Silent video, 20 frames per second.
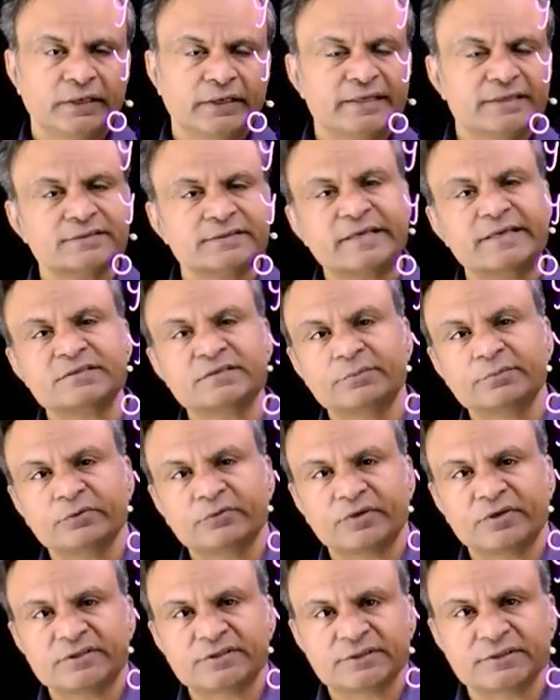Let's try some
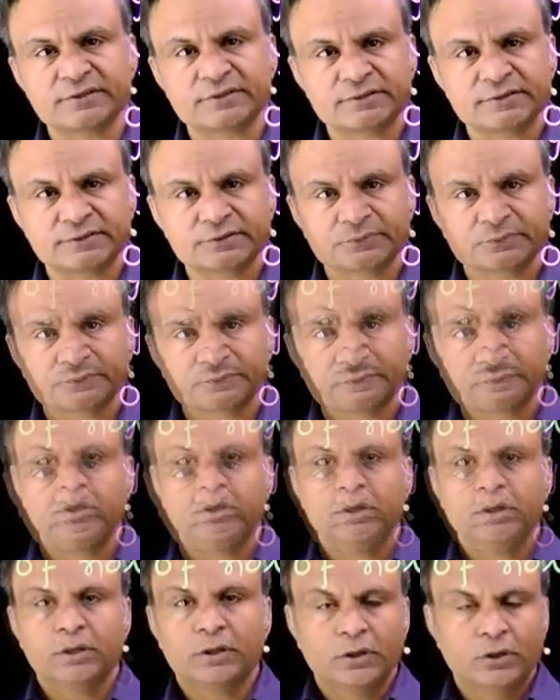questions.
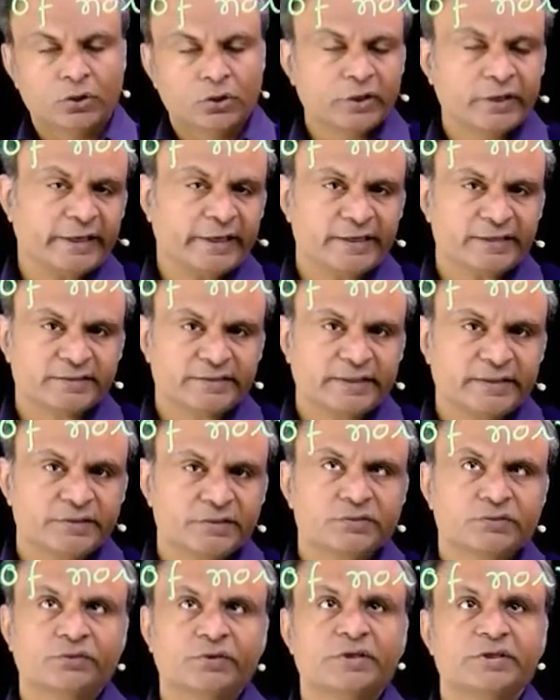Okay, let's try
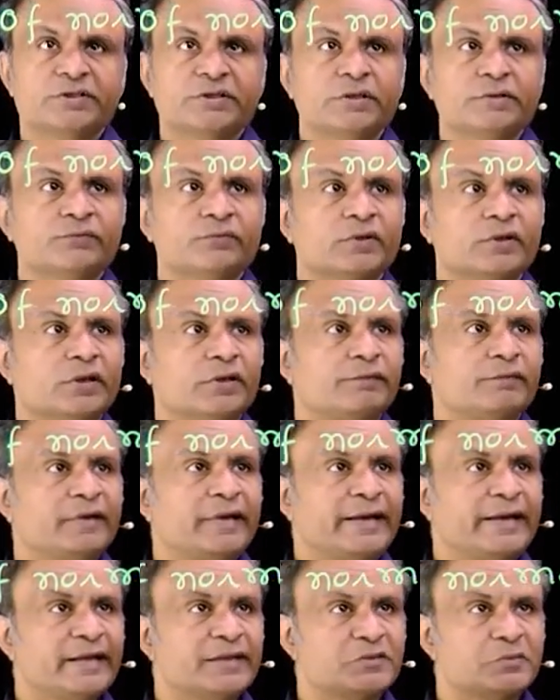this question. If
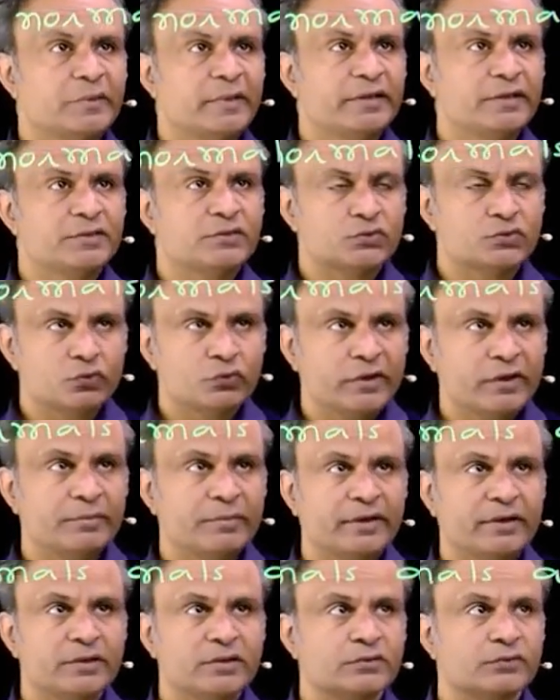line x minus two y
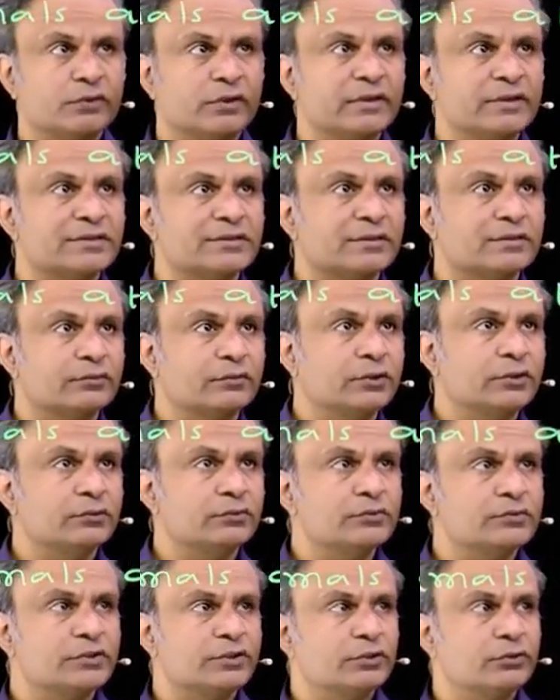minus one is equal
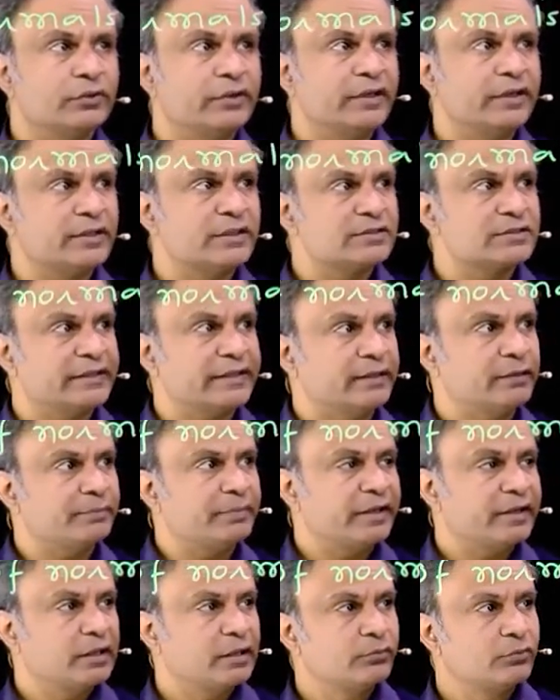to zero intersect
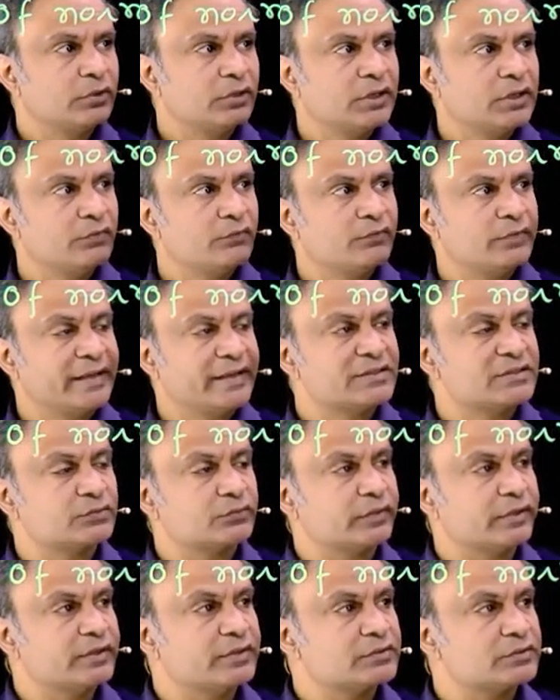parabola y
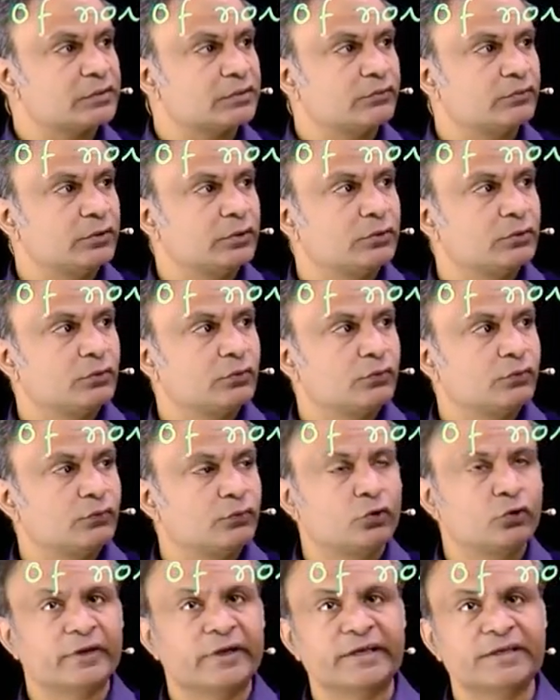square is equal to
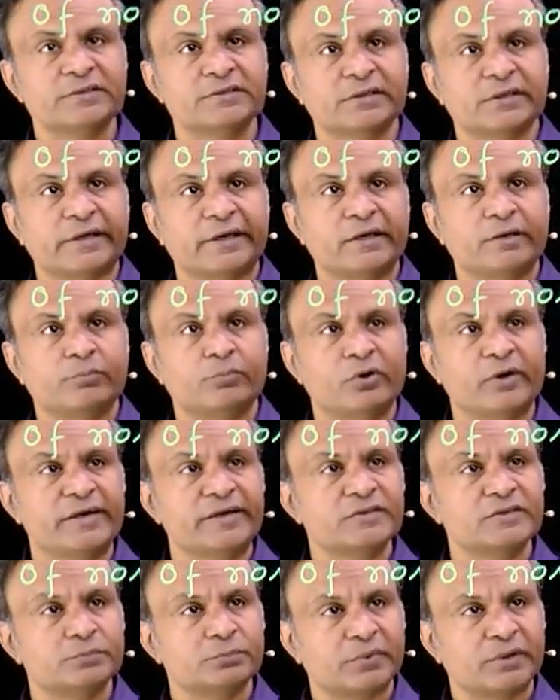four x at
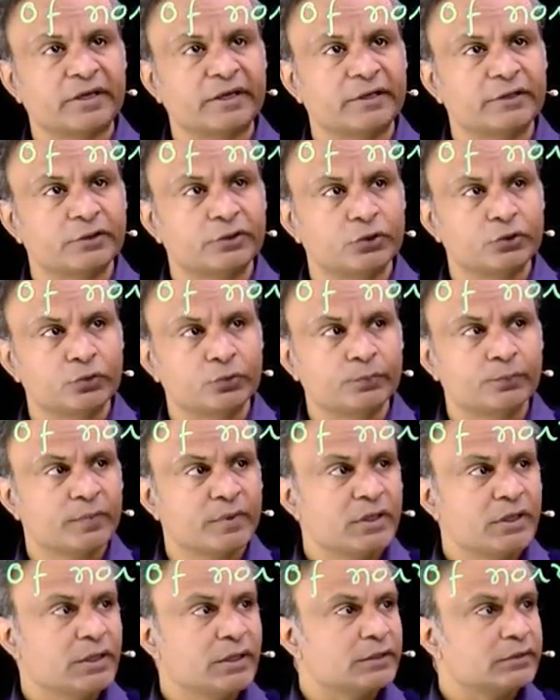points P and Q,
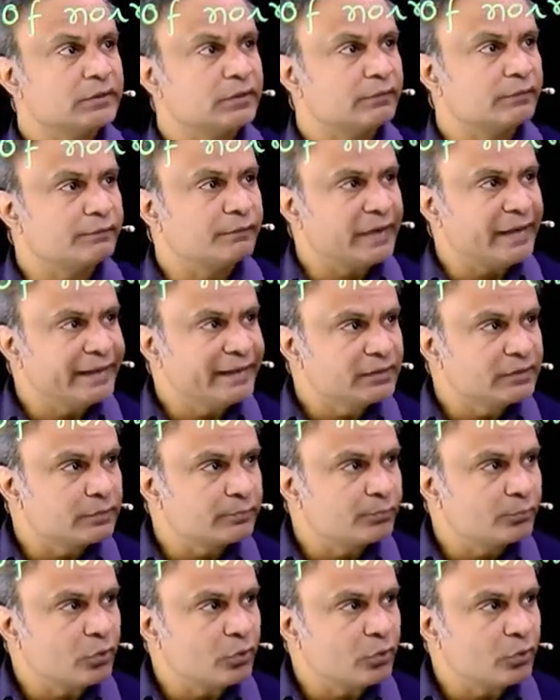then find the